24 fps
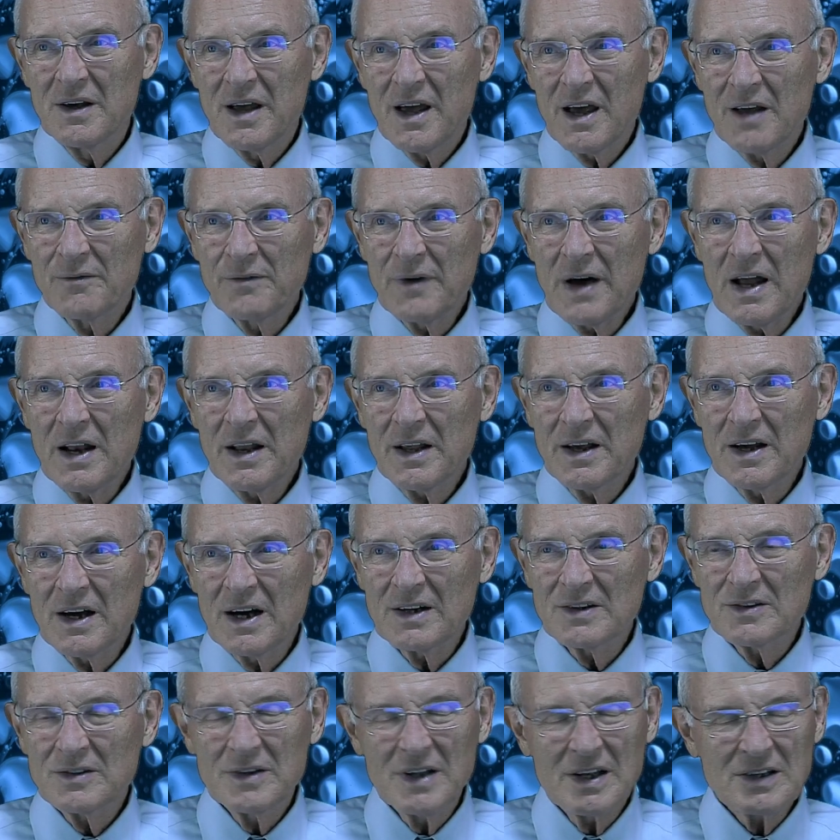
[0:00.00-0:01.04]
And finally,
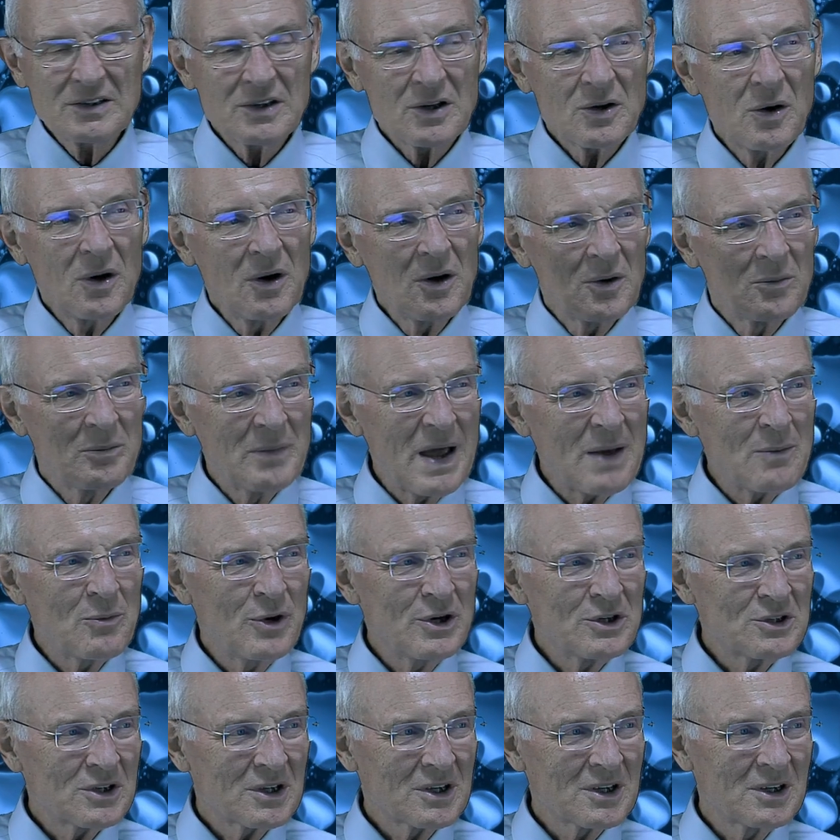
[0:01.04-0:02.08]
they said, "Oh, maybe we
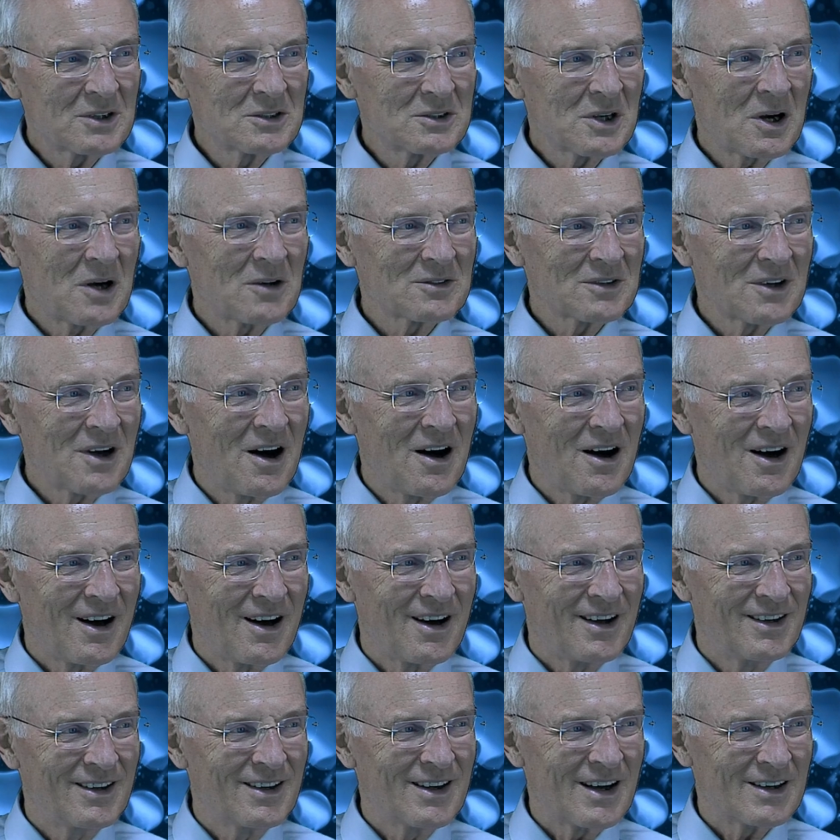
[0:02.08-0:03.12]
should consult
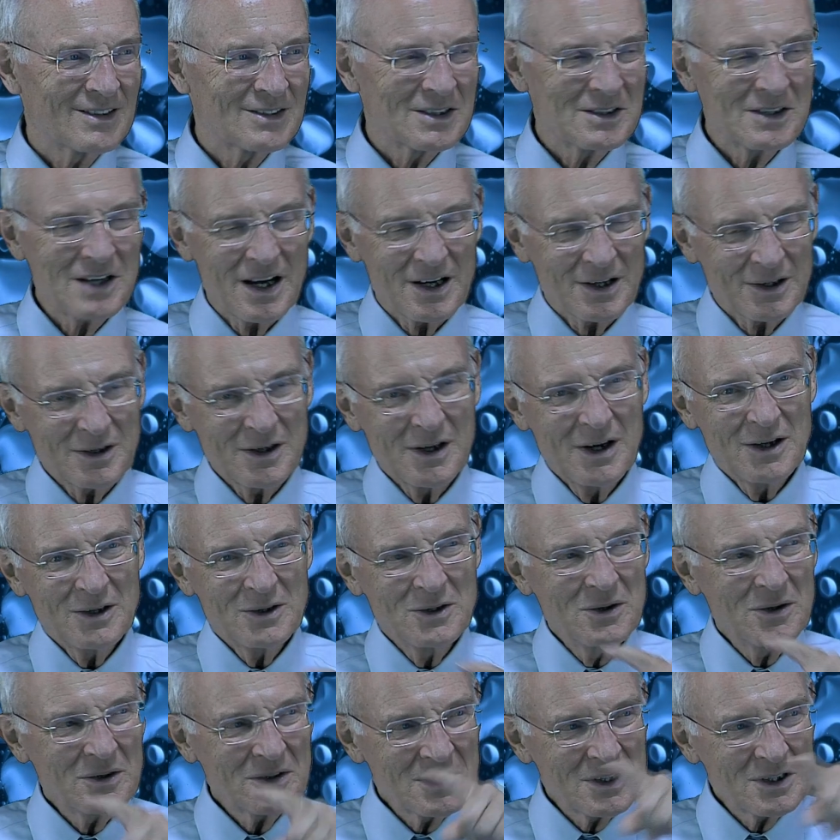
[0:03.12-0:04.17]
God." God said, "Yeah,
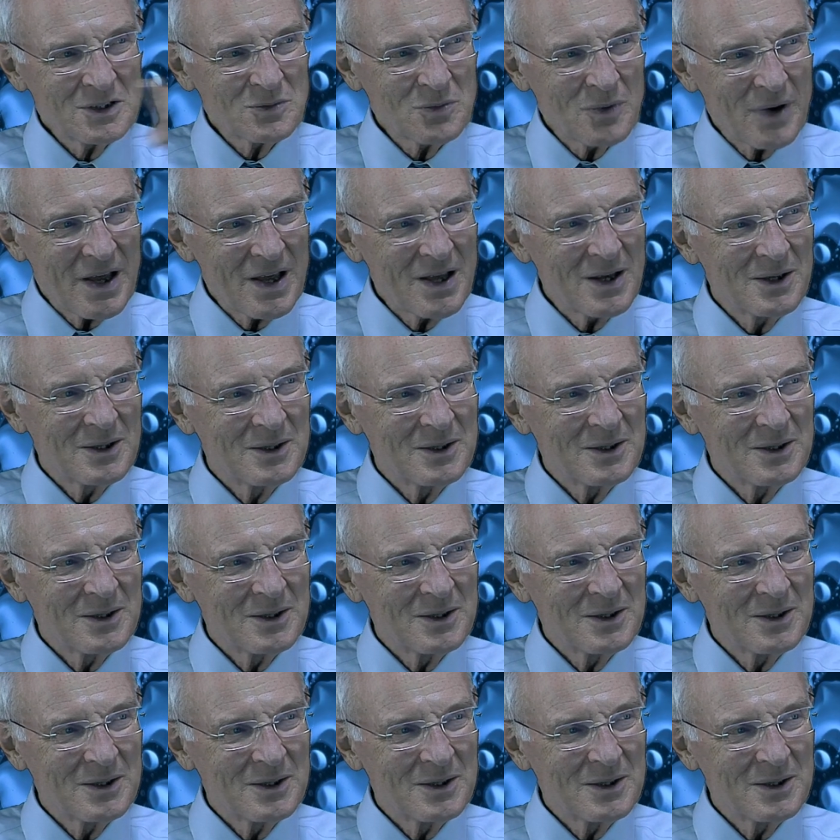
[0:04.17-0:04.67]
do it this way."